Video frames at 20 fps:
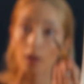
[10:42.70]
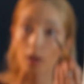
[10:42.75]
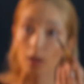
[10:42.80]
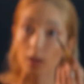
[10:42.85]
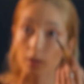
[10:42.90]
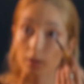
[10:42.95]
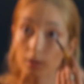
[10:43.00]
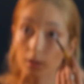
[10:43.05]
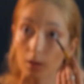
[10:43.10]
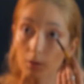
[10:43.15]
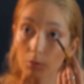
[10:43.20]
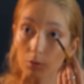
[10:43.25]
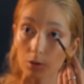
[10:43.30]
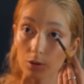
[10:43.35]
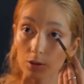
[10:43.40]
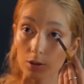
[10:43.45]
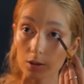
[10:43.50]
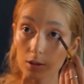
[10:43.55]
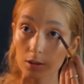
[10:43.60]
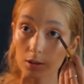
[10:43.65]
and I will
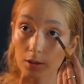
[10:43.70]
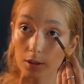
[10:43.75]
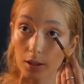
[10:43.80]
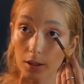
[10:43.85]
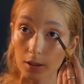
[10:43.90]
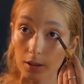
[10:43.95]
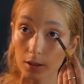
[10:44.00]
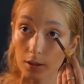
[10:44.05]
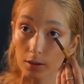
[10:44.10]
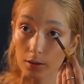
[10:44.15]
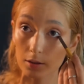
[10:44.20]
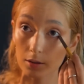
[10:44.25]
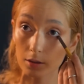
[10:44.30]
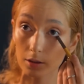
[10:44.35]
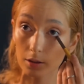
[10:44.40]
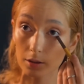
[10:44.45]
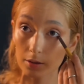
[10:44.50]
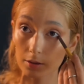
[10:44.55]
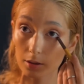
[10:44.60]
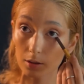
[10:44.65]
just take it a
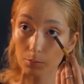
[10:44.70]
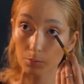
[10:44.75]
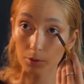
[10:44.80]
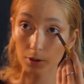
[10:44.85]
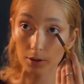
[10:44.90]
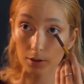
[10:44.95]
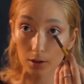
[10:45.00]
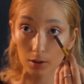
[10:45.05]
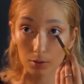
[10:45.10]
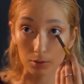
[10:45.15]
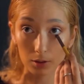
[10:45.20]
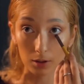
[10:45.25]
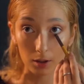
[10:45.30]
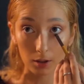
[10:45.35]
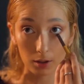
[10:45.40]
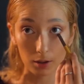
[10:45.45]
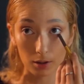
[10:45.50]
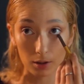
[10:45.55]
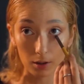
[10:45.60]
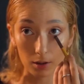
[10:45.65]
little bit down
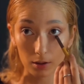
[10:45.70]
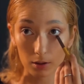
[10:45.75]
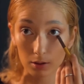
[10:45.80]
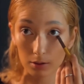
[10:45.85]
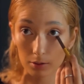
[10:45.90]
here.